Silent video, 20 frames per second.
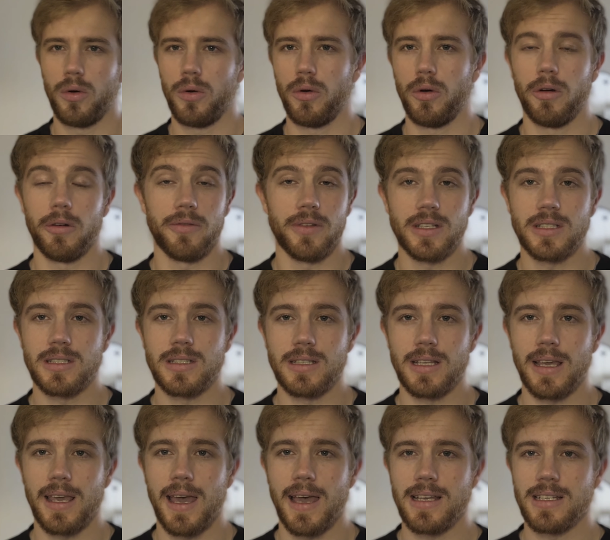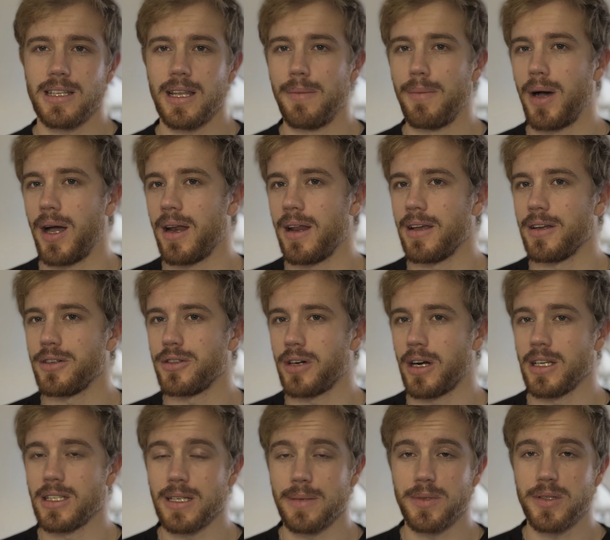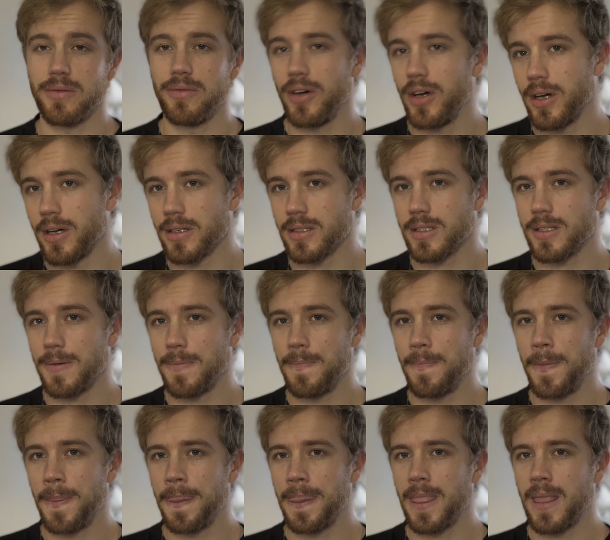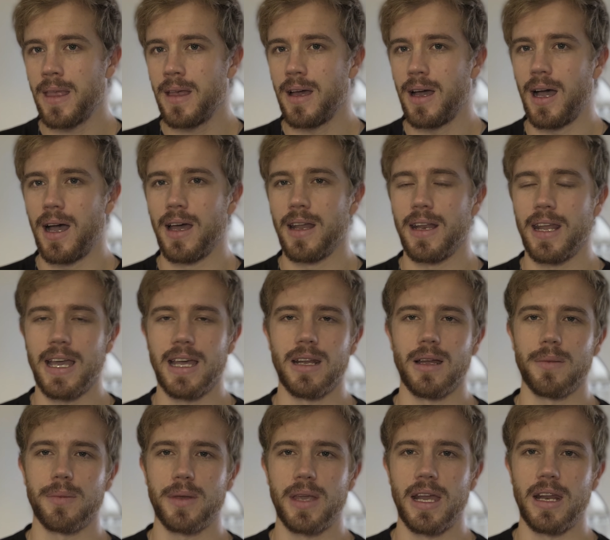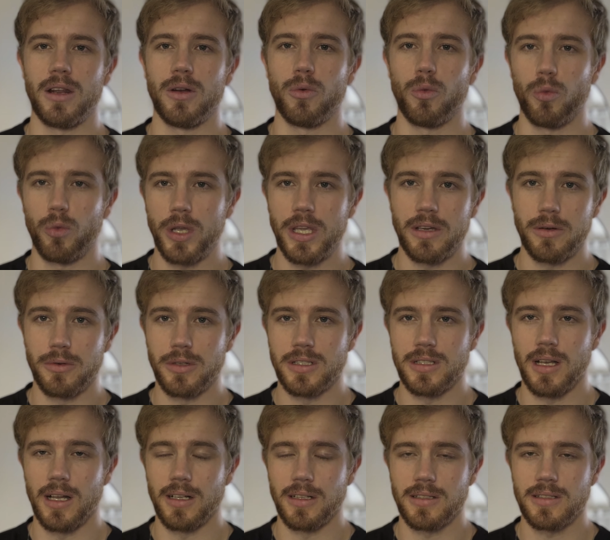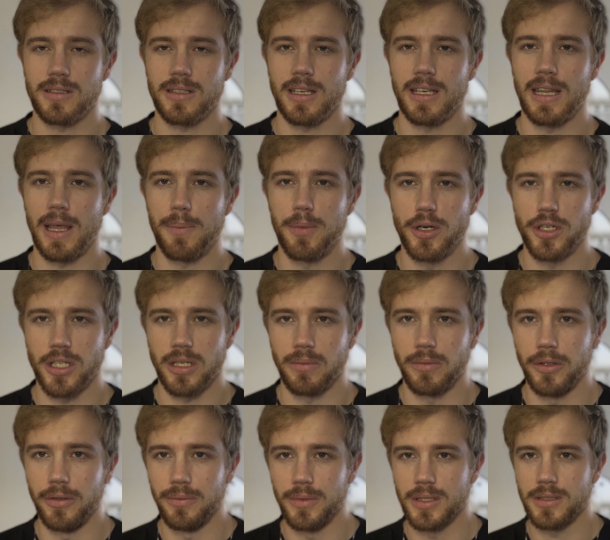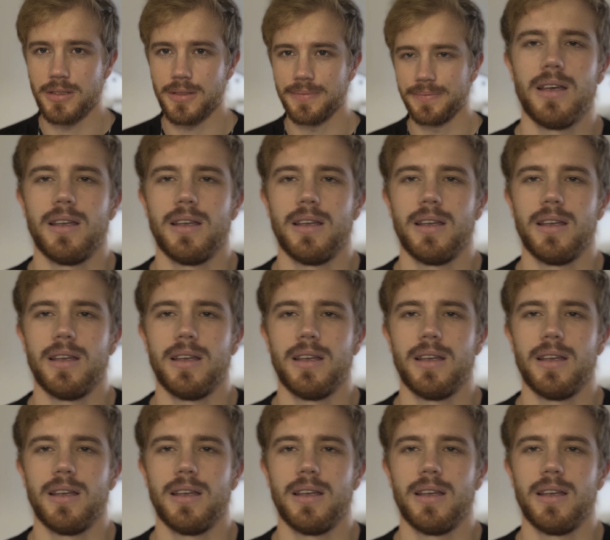Or if this is the case, they might hit triceps first and end up getting weaker results in their pushing movements.